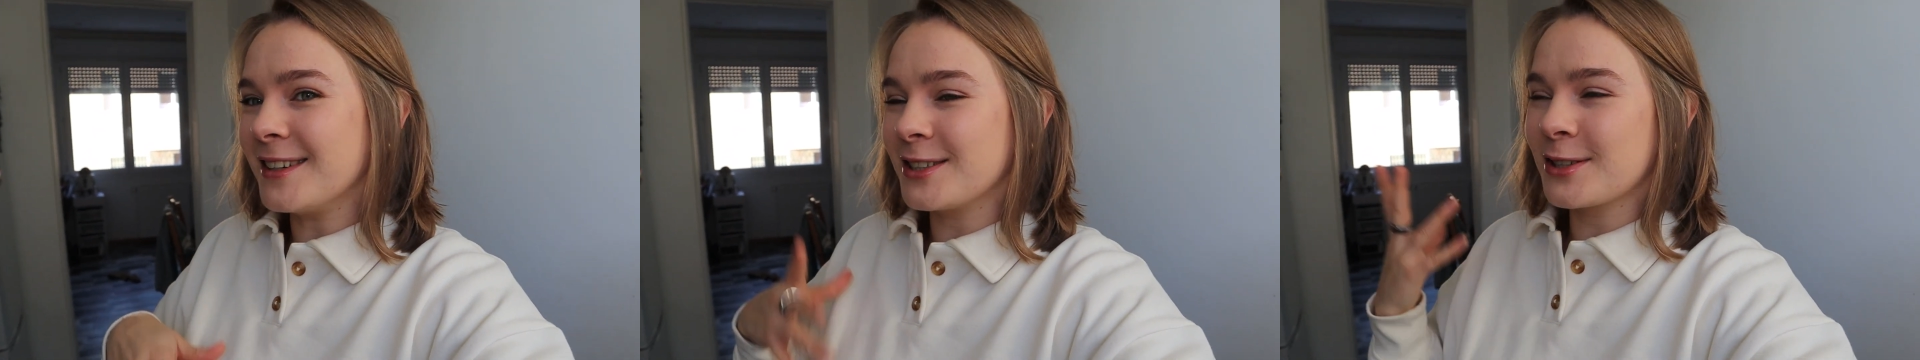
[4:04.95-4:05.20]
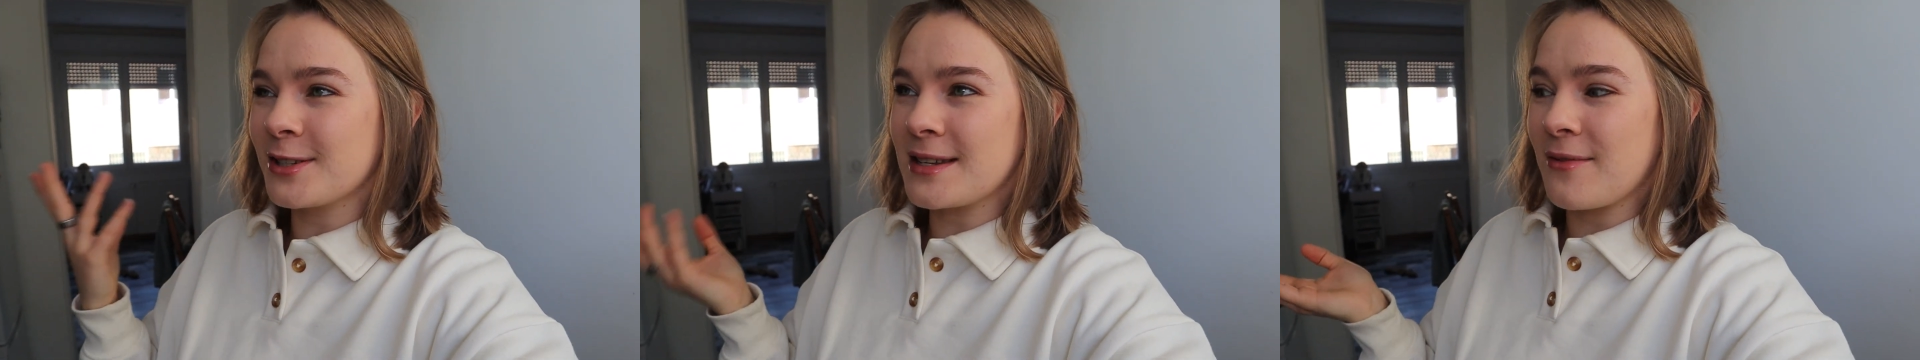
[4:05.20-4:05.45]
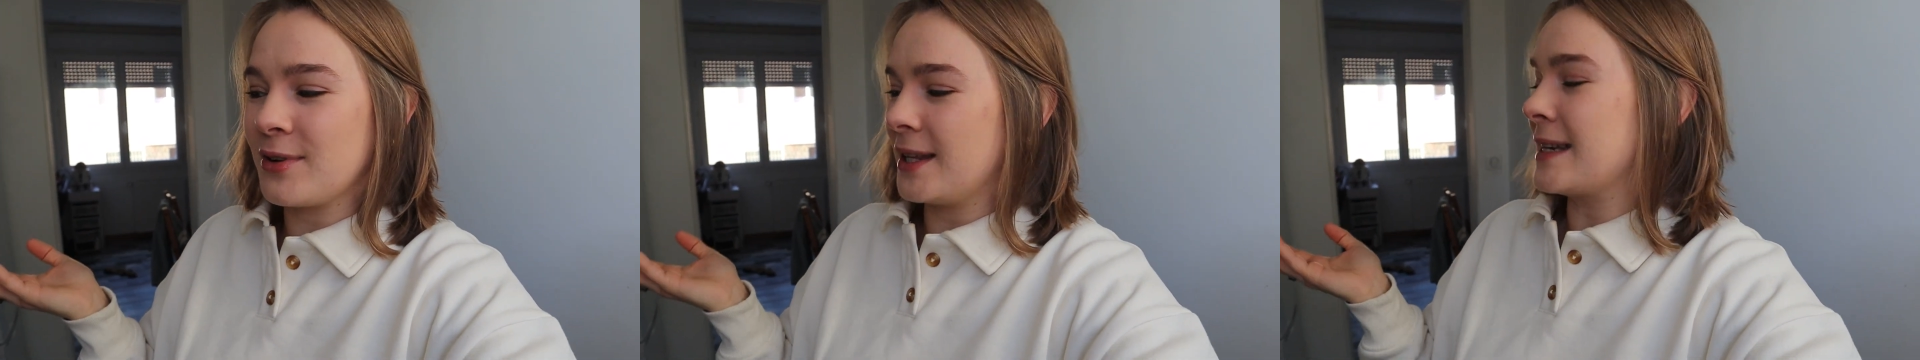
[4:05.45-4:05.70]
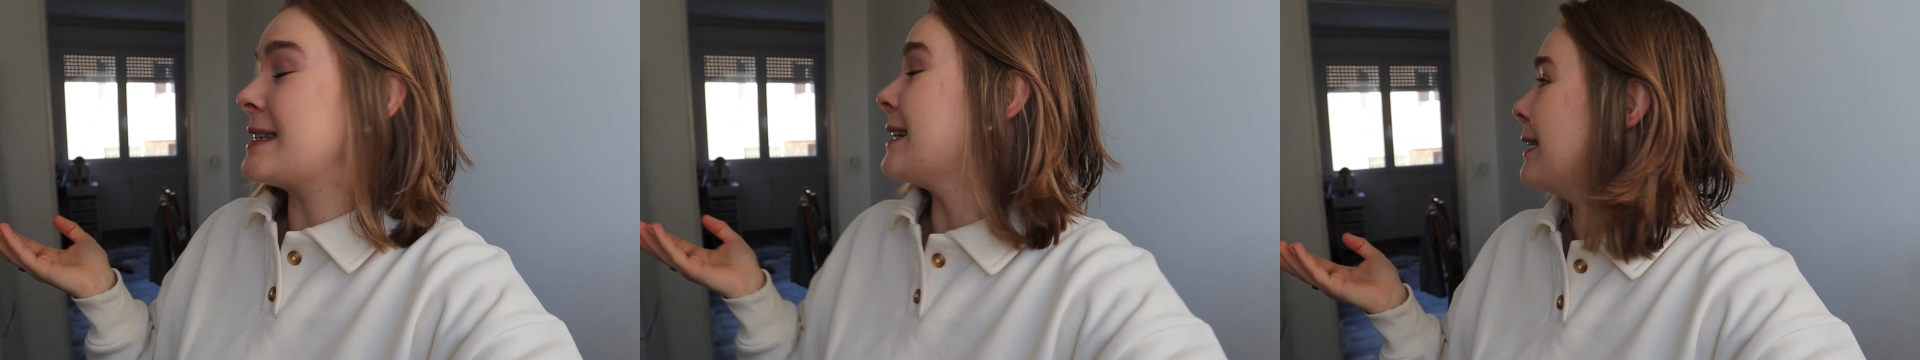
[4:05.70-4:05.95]
just because
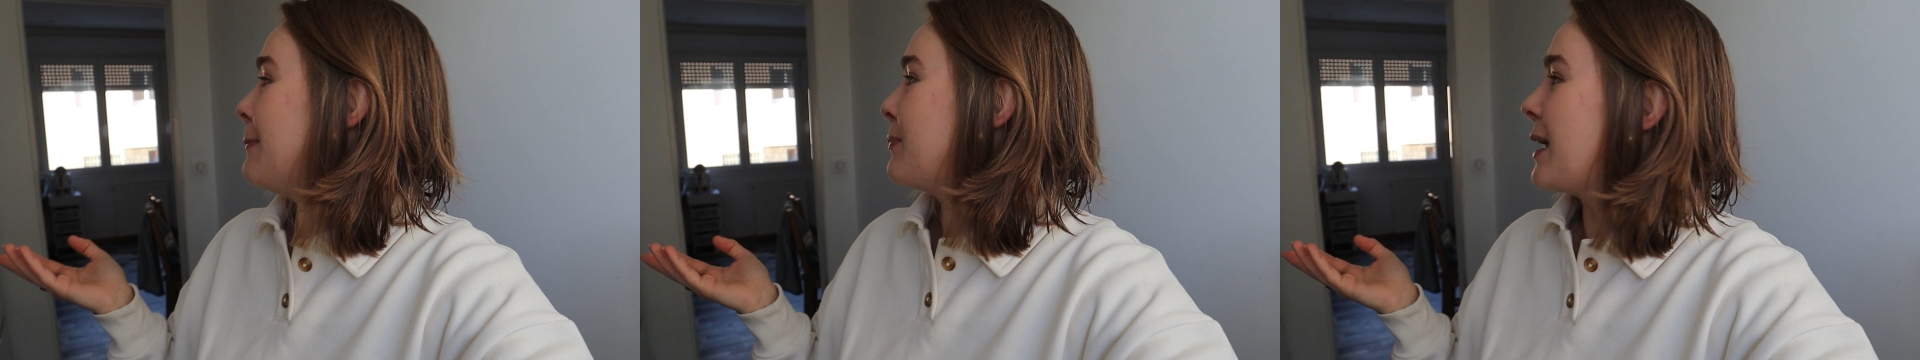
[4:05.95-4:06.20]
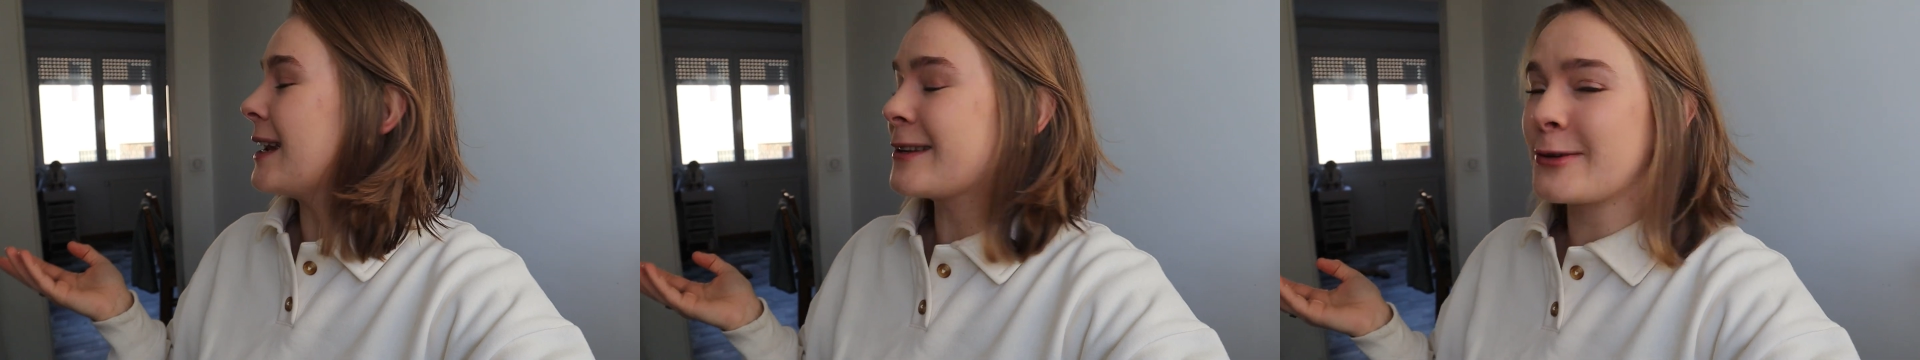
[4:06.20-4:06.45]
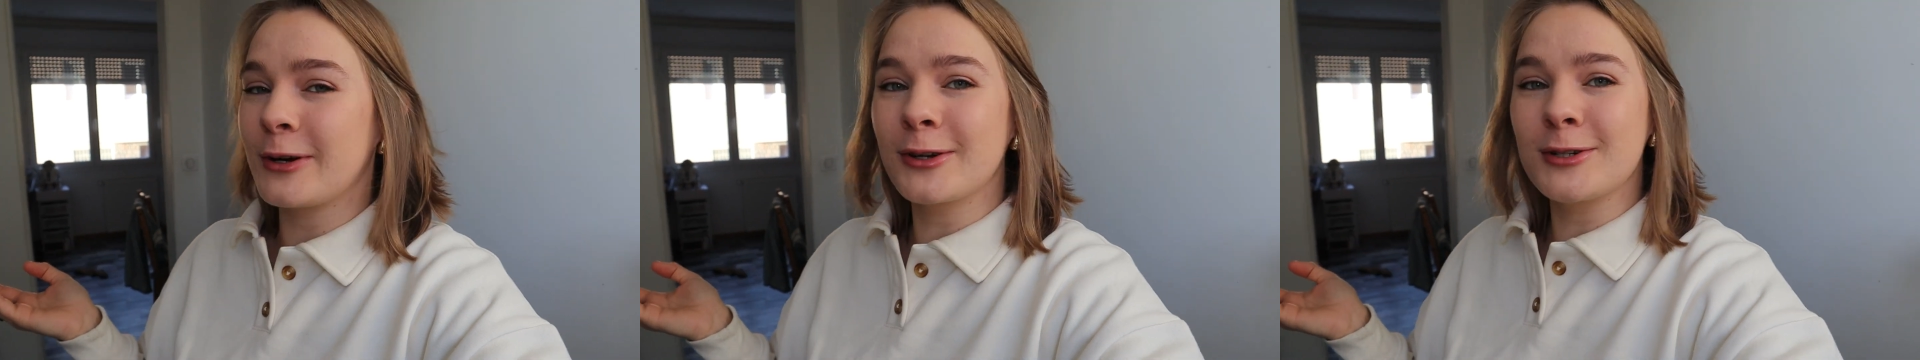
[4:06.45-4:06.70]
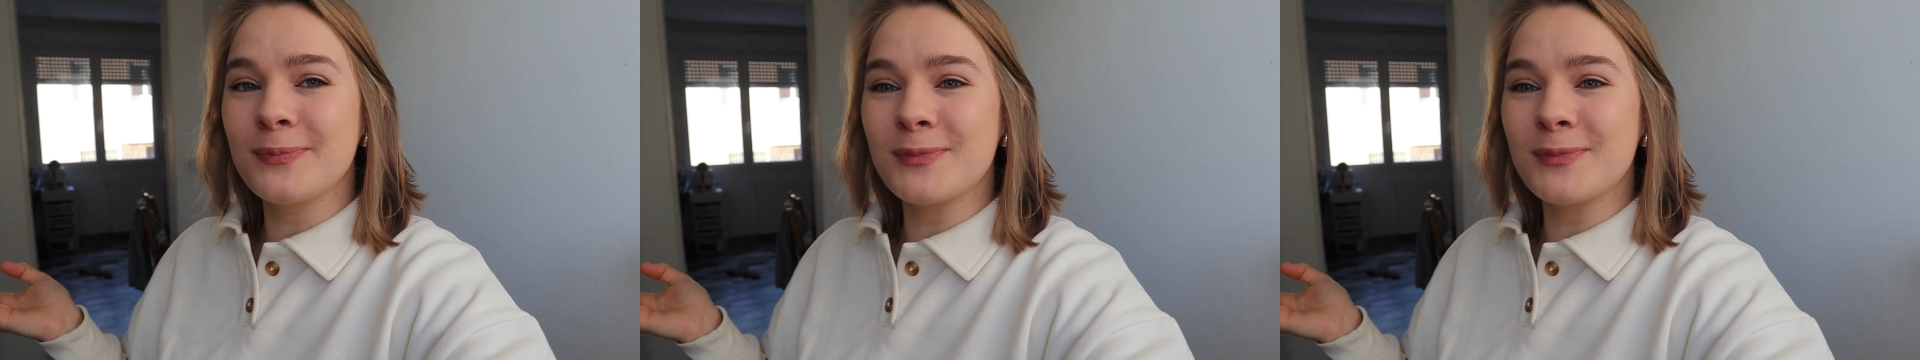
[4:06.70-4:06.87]
everything's here and it's cooked.